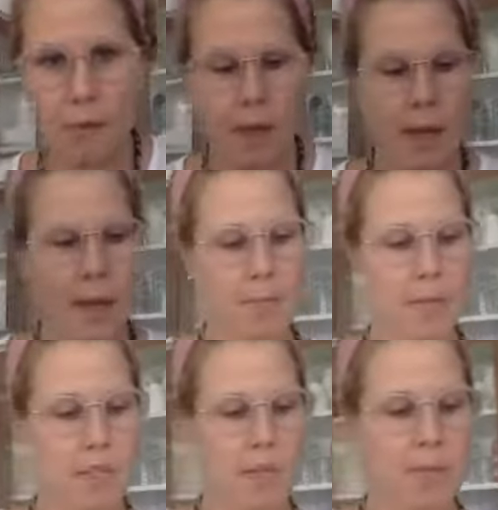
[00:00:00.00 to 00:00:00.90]
yeah,
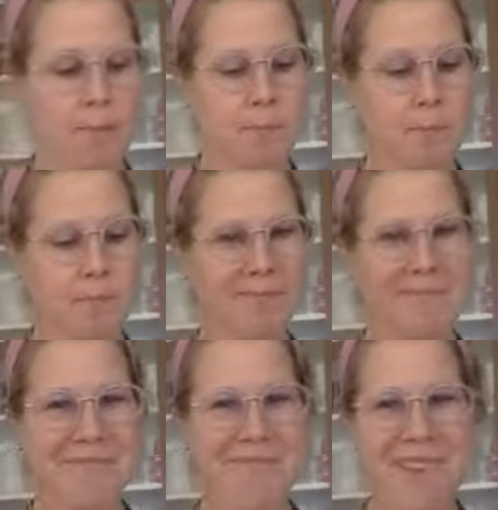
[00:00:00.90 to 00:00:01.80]
it's good.
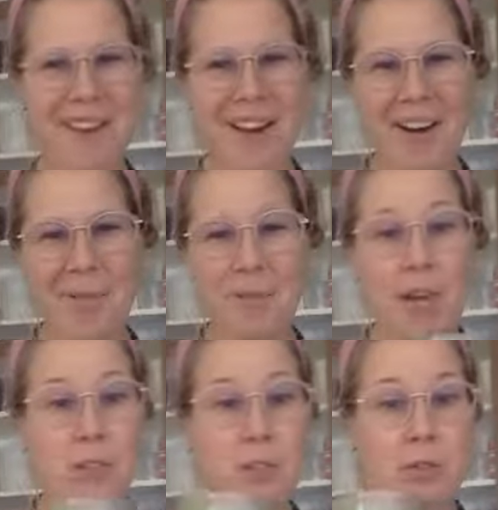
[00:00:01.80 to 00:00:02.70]

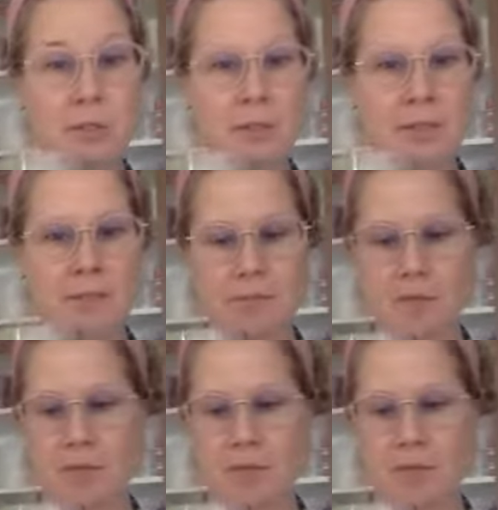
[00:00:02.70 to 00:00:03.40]
Not too sweet.